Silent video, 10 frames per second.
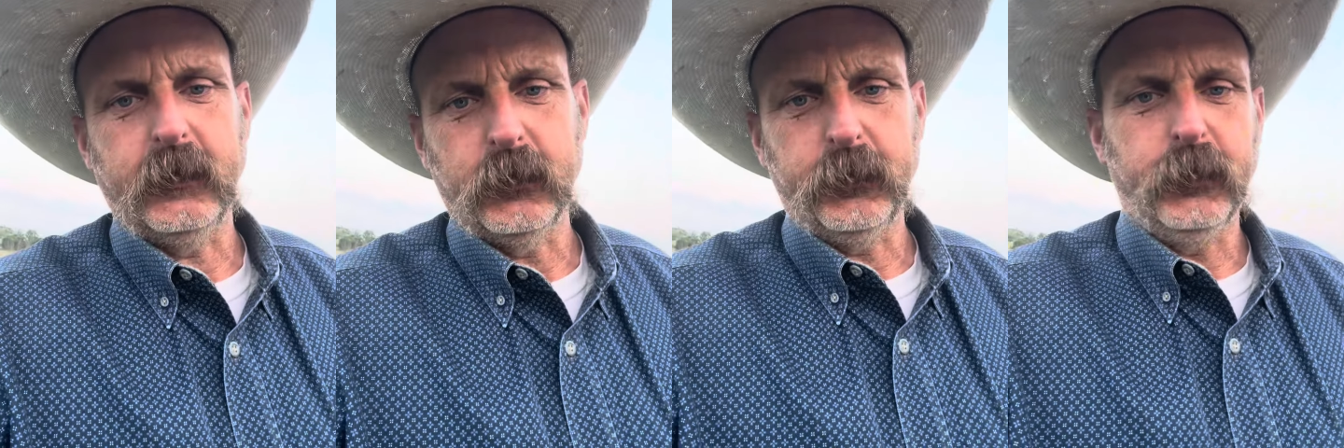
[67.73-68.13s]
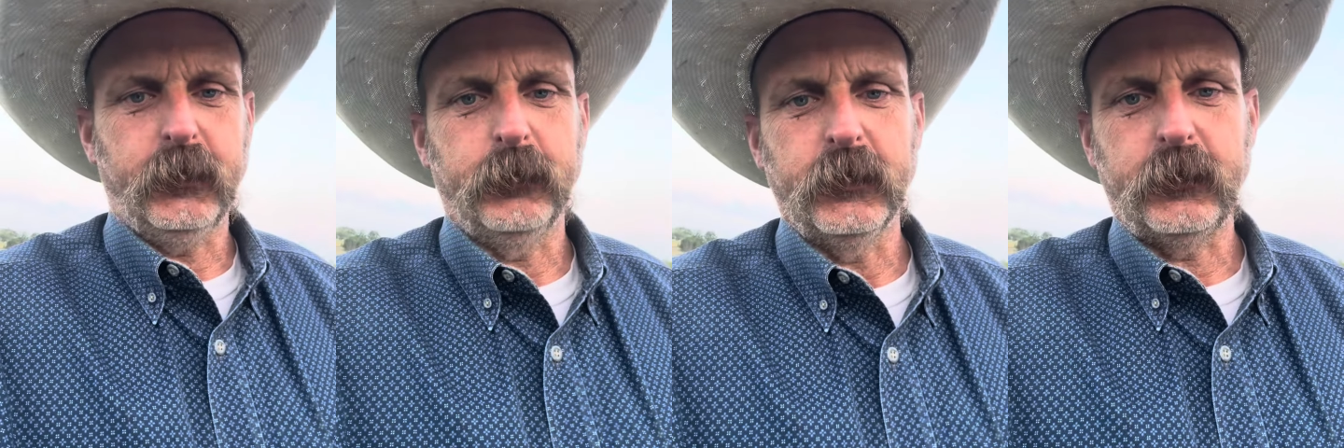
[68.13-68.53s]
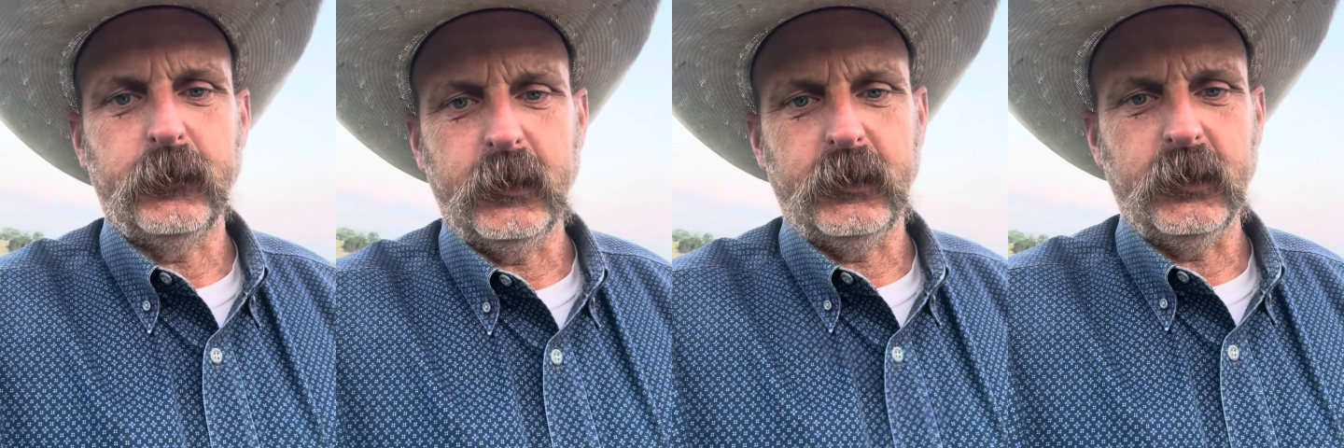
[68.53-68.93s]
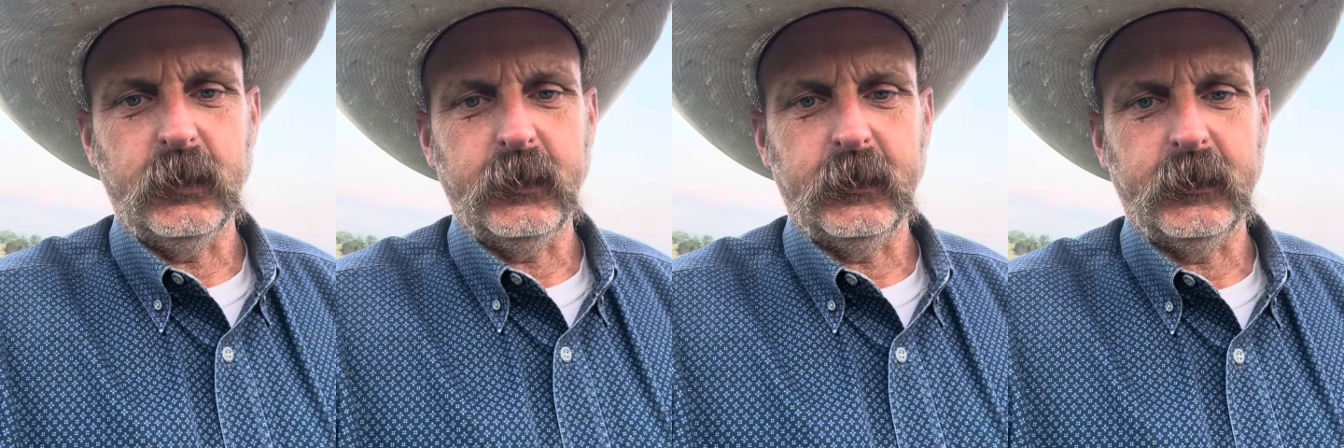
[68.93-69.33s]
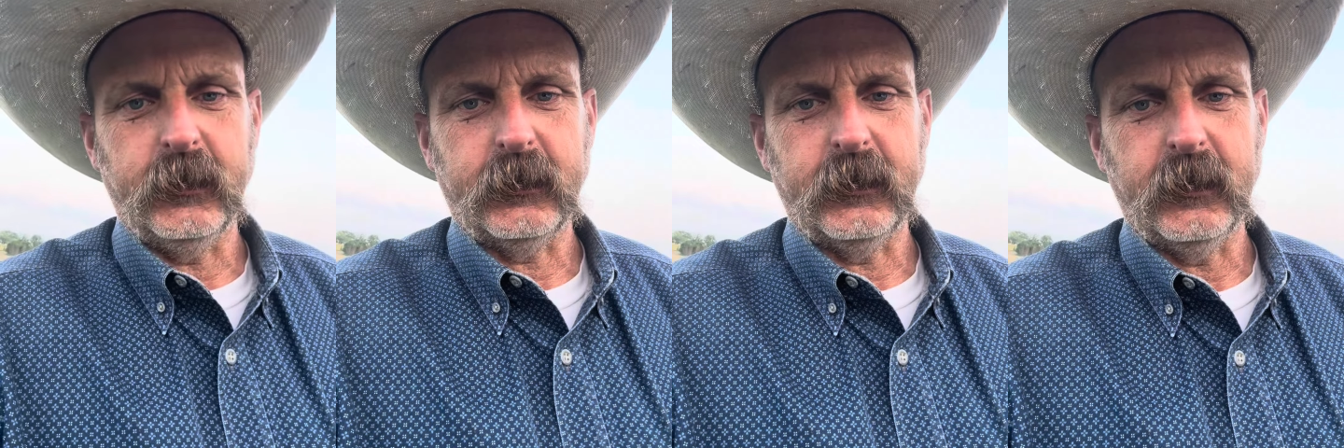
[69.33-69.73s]
Don't put so much red chili in it
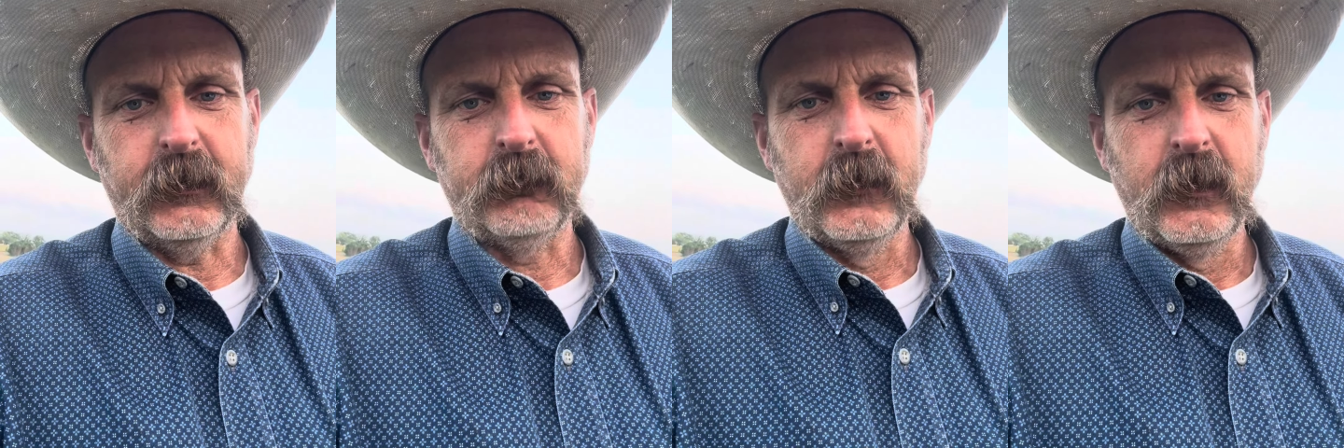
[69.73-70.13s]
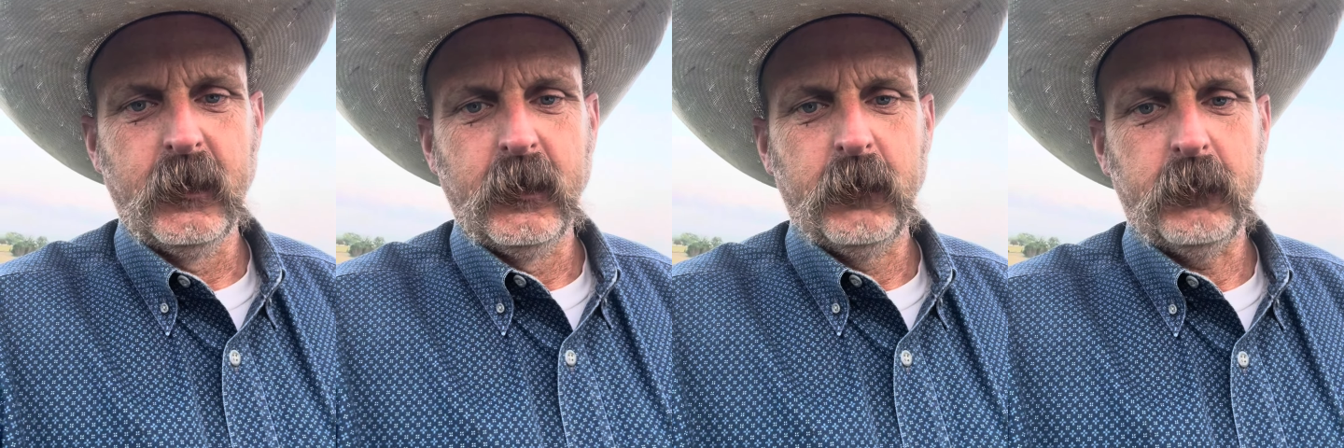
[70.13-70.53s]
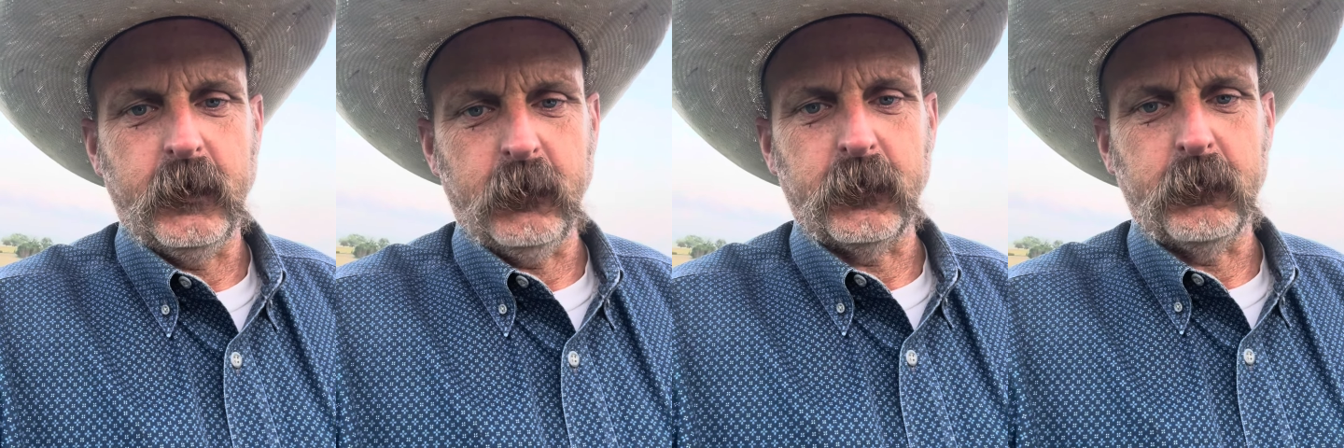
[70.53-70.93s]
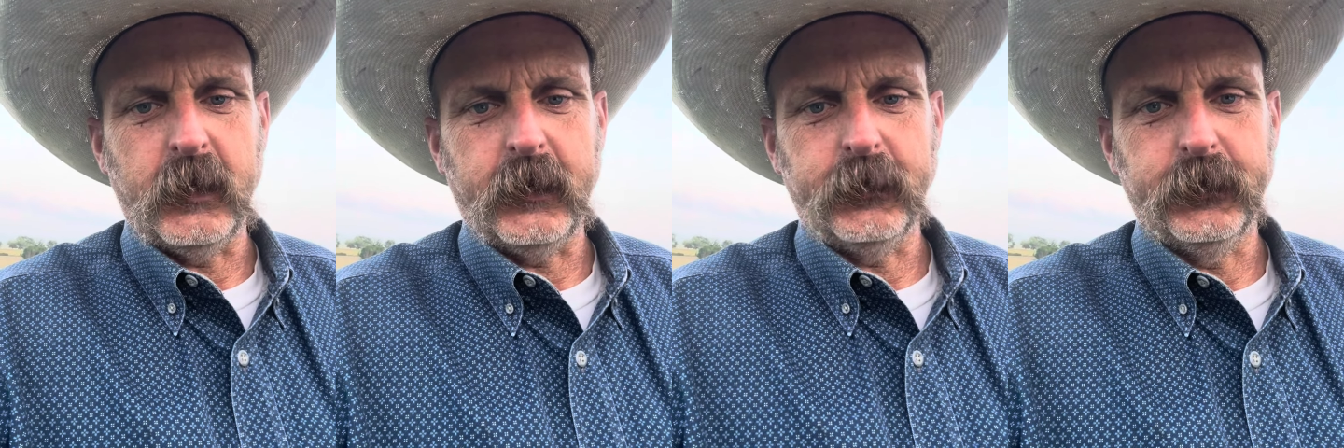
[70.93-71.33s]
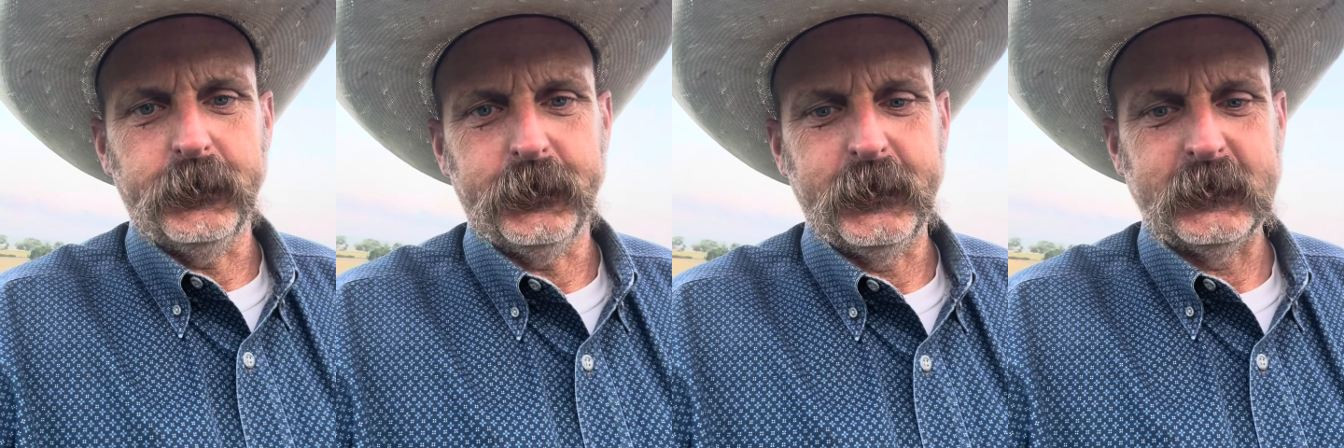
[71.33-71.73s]
next time, but it was mighty good.